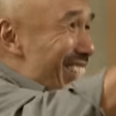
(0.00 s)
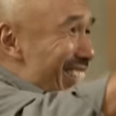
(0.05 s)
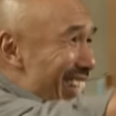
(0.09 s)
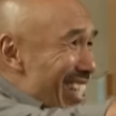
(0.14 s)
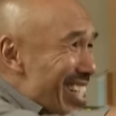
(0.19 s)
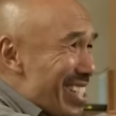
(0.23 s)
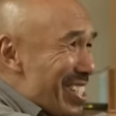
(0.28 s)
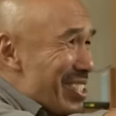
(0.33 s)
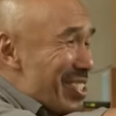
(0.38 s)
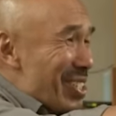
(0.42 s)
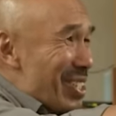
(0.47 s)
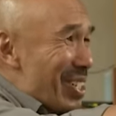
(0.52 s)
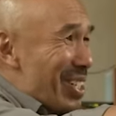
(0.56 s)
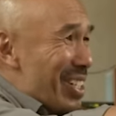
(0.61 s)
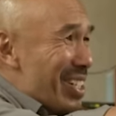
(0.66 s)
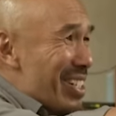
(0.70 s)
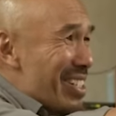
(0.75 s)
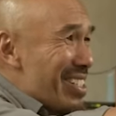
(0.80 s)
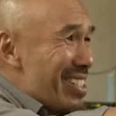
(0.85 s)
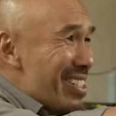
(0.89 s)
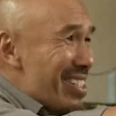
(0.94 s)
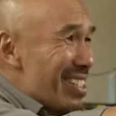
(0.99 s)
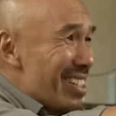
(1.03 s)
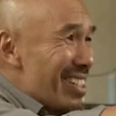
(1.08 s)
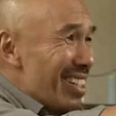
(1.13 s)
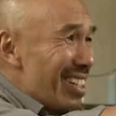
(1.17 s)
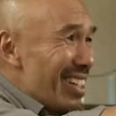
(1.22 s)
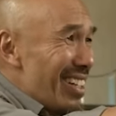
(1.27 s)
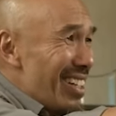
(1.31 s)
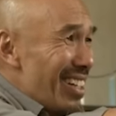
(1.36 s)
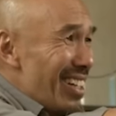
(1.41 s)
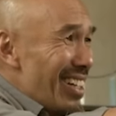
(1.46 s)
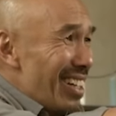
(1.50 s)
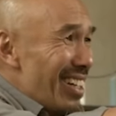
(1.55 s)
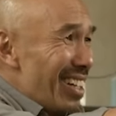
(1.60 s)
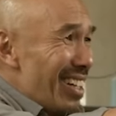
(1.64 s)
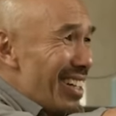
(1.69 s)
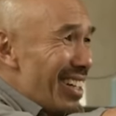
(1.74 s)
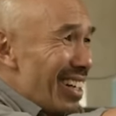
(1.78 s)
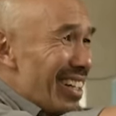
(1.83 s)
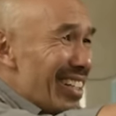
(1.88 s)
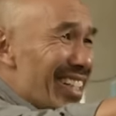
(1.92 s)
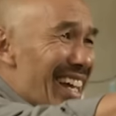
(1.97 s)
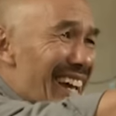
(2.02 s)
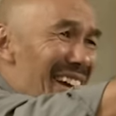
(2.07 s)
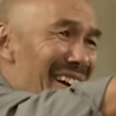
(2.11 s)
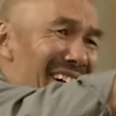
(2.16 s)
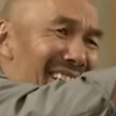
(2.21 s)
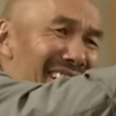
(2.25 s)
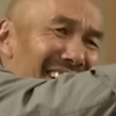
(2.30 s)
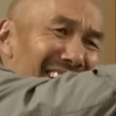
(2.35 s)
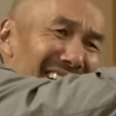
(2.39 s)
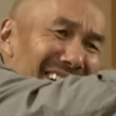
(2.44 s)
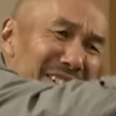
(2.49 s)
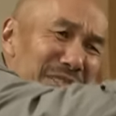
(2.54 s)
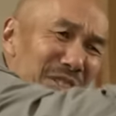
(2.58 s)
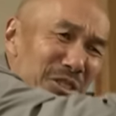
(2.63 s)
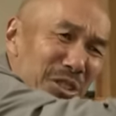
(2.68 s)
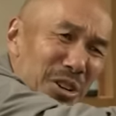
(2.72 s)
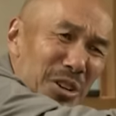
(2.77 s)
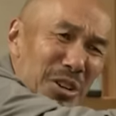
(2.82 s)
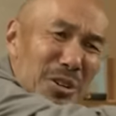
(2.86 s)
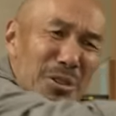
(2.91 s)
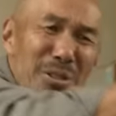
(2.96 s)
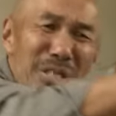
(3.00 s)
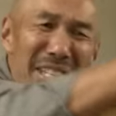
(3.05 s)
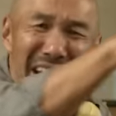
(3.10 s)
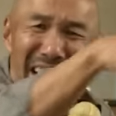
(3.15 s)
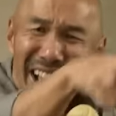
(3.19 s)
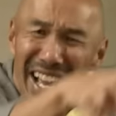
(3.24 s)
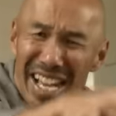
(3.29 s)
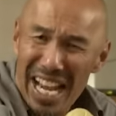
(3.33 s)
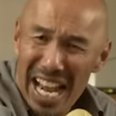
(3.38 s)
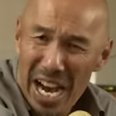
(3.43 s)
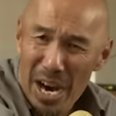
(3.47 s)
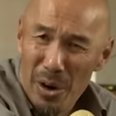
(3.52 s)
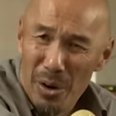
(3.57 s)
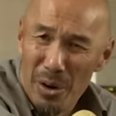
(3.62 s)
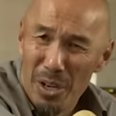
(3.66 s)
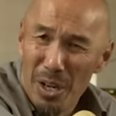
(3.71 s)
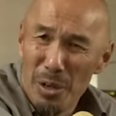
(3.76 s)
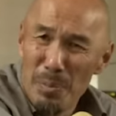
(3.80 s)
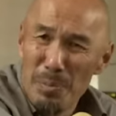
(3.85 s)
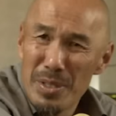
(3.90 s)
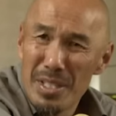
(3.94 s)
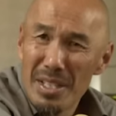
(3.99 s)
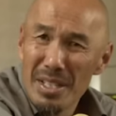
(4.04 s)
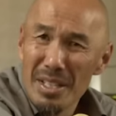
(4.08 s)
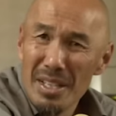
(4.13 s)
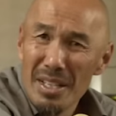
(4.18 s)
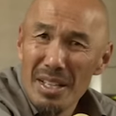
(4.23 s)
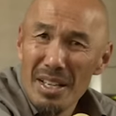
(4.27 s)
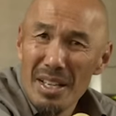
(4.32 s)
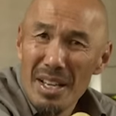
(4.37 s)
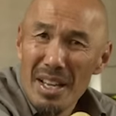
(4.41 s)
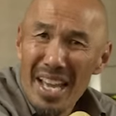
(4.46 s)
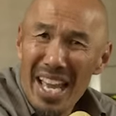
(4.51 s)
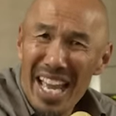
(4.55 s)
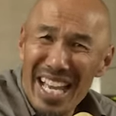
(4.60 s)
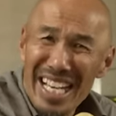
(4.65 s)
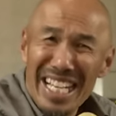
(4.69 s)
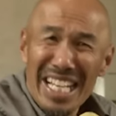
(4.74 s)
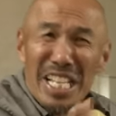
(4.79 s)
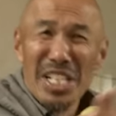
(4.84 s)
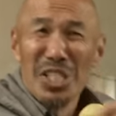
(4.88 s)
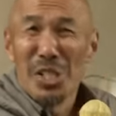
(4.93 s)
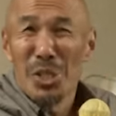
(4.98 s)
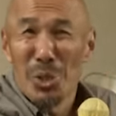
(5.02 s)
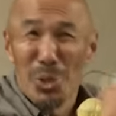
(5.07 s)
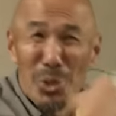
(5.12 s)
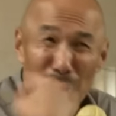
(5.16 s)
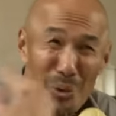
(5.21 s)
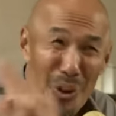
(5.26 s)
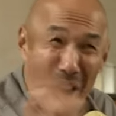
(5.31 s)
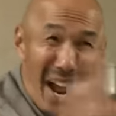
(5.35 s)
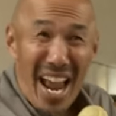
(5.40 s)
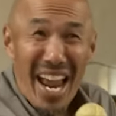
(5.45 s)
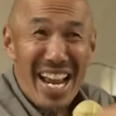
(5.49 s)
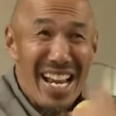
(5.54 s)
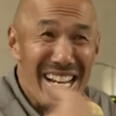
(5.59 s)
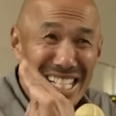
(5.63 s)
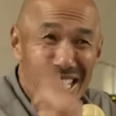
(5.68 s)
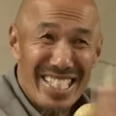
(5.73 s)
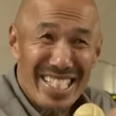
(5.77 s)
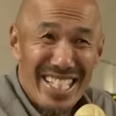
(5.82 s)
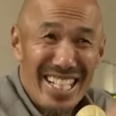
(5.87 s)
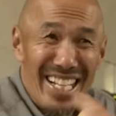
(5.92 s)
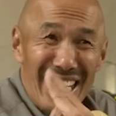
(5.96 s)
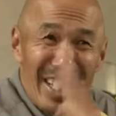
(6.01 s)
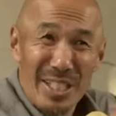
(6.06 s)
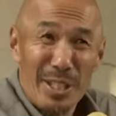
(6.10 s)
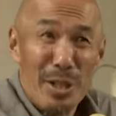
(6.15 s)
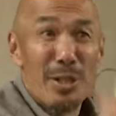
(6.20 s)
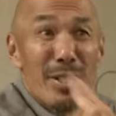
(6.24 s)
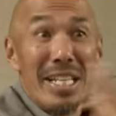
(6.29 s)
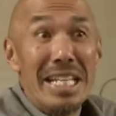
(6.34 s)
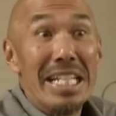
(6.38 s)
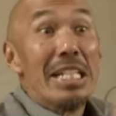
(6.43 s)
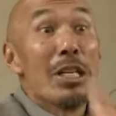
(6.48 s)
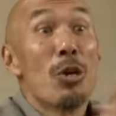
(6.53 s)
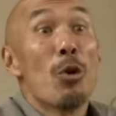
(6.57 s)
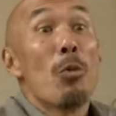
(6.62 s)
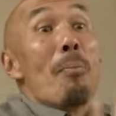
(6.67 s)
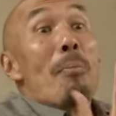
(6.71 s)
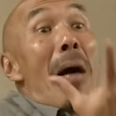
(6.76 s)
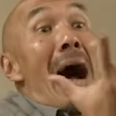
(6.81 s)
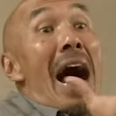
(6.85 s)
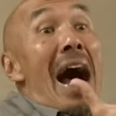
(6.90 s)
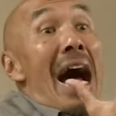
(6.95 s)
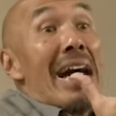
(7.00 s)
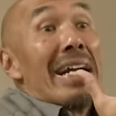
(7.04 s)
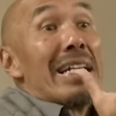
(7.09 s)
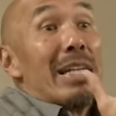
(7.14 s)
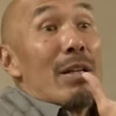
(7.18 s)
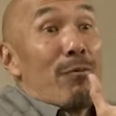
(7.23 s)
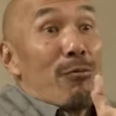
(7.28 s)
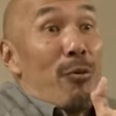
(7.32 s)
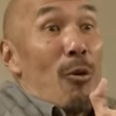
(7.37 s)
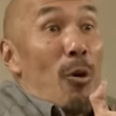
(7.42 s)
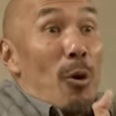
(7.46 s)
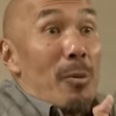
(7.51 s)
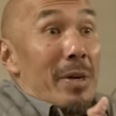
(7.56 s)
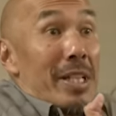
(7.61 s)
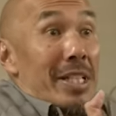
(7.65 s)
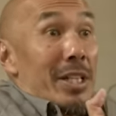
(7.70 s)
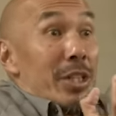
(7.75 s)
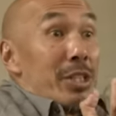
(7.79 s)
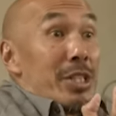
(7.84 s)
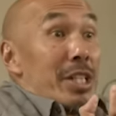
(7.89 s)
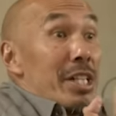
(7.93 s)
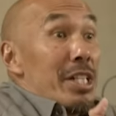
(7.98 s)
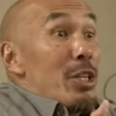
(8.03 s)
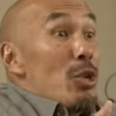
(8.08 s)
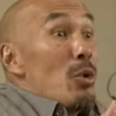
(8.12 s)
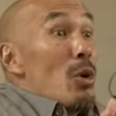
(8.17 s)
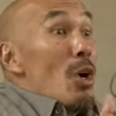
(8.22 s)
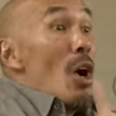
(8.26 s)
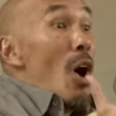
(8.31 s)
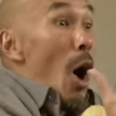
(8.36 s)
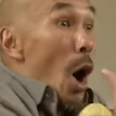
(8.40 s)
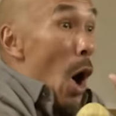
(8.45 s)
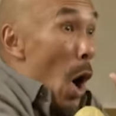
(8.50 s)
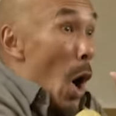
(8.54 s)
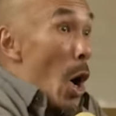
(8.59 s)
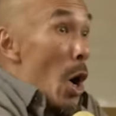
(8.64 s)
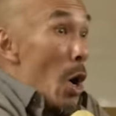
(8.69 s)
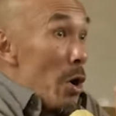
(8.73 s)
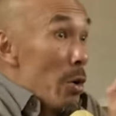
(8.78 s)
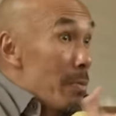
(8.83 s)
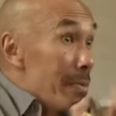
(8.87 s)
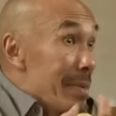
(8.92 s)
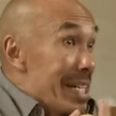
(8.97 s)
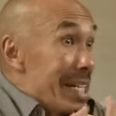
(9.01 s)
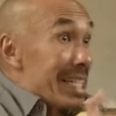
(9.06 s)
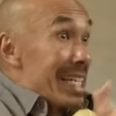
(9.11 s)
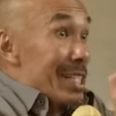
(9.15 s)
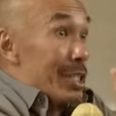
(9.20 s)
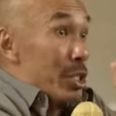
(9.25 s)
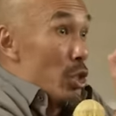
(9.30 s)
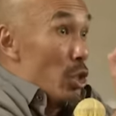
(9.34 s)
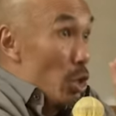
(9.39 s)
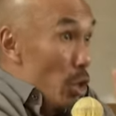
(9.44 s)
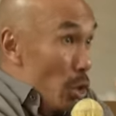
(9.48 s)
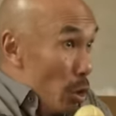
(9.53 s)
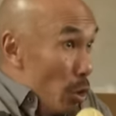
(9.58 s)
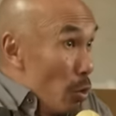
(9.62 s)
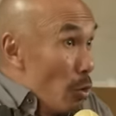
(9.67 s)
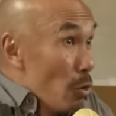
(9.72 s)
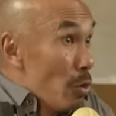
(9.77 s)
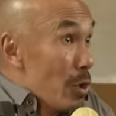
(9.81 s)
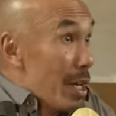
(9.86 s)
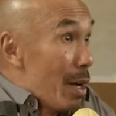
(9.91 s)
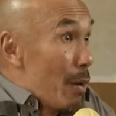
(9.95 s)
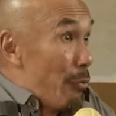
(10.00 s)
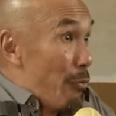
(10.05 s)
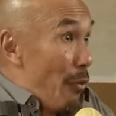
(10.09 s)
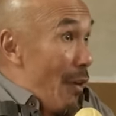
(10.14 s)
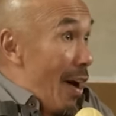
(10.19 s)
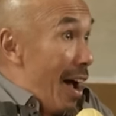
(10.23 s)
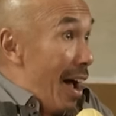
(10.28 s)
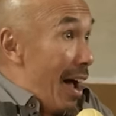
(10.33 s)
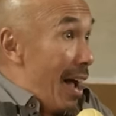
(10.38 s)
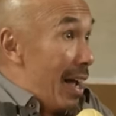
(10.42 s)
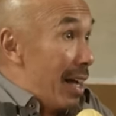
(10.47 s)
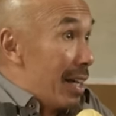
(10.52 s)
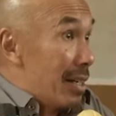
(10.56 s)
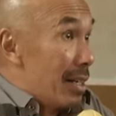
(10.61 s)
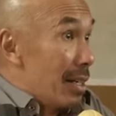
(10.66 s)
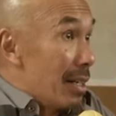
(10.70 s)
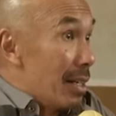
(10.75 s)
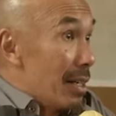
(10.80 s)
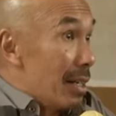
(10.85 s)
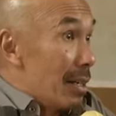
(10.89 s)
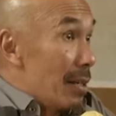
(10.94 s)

sisters that are Jews and Arabs. And in Christ, there's a new body forming, there's a new army that's unified.